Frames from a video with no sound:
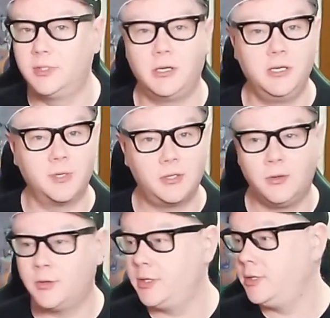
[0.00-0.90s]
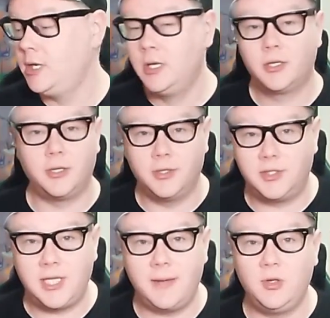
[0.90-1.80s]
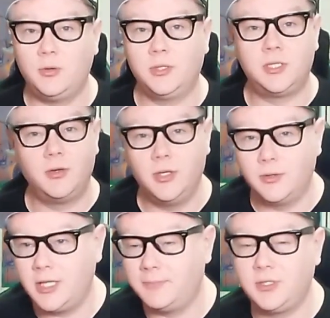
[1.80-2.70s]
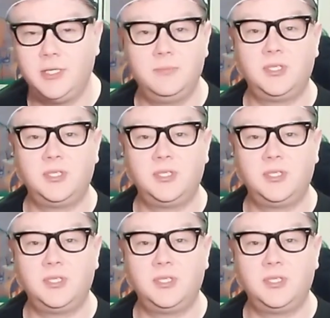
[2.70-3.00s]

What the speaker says: Terry McLaurin, Curtis Samuel, Antonio Gibson.